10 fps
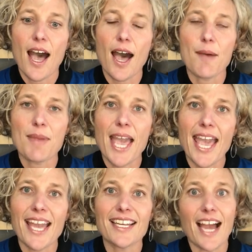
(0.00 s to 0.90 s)

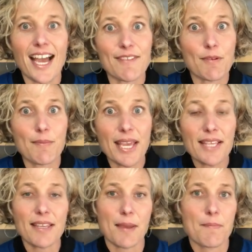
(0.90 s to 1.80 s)
And I
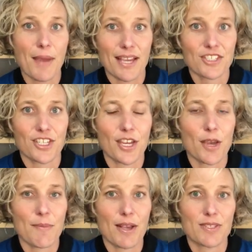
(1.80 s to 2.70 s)
remained
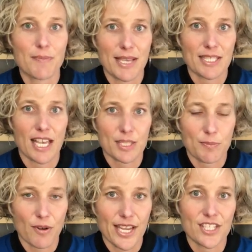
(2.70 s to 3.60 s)
passionate about space
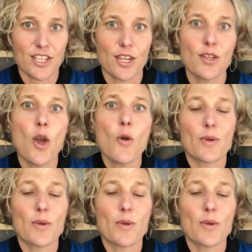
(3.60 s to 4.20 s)
exploration